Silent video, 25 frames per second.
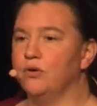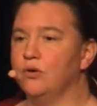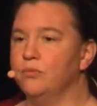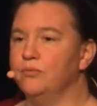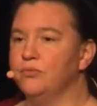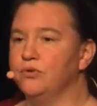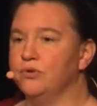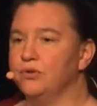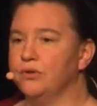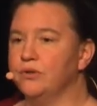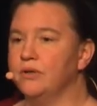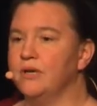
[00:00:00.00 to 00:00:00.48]

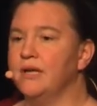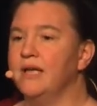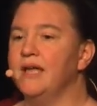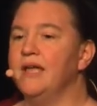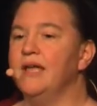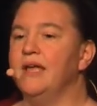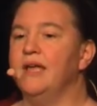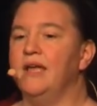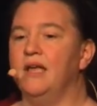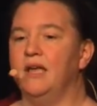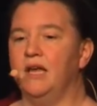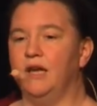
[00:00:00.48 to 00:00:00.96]
computer.
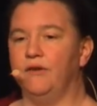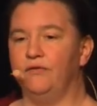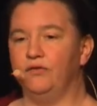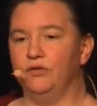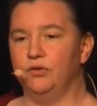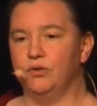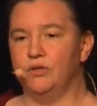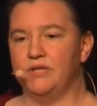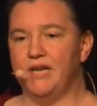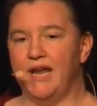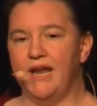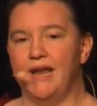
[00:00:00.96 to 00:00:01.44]
If
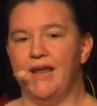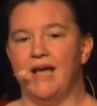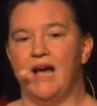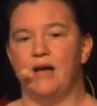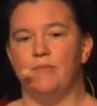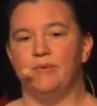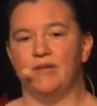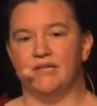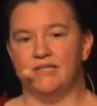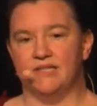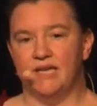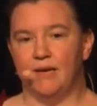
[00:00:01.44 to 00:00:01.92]
today
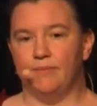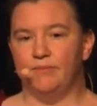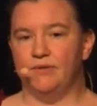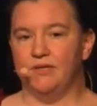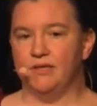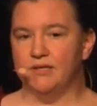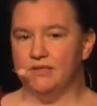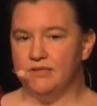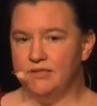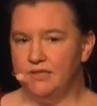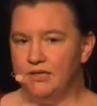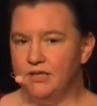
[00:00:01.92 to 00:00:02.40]
I'm
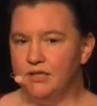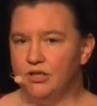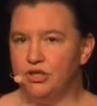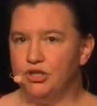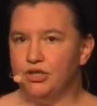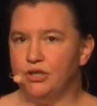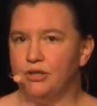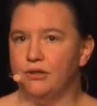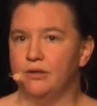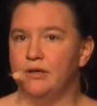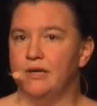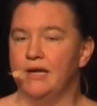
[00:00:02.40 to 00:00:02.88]
accepting a
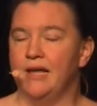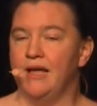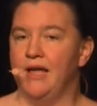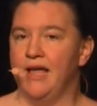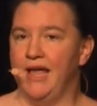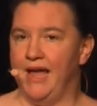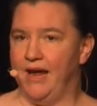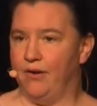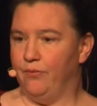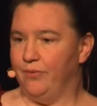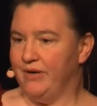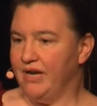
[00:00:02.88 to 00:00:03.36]
signature
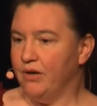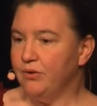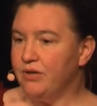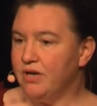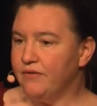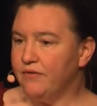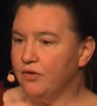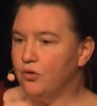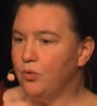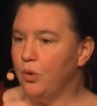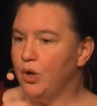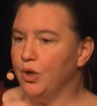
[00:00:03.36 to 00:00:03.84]
and we don't
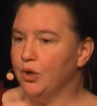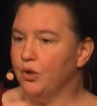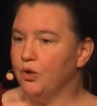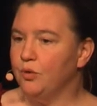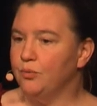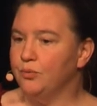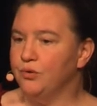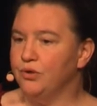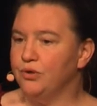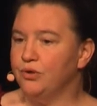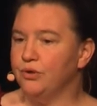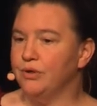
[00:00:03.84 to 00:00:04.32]
have a quantum
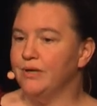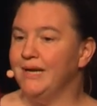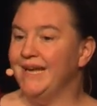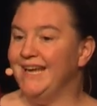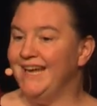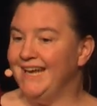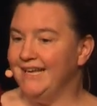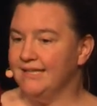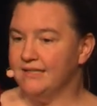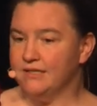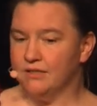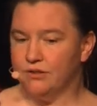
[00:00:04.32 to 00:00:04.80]
computer,
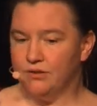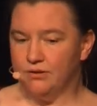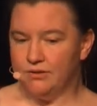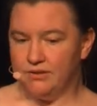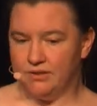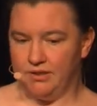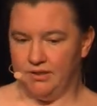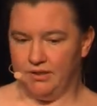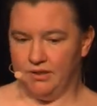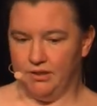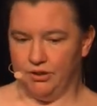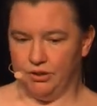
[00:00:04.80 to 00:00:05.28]
it's a good
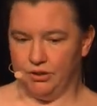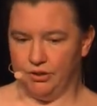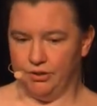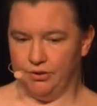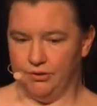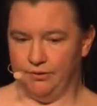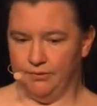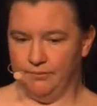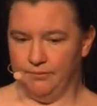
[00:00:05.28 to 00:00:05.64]
signature.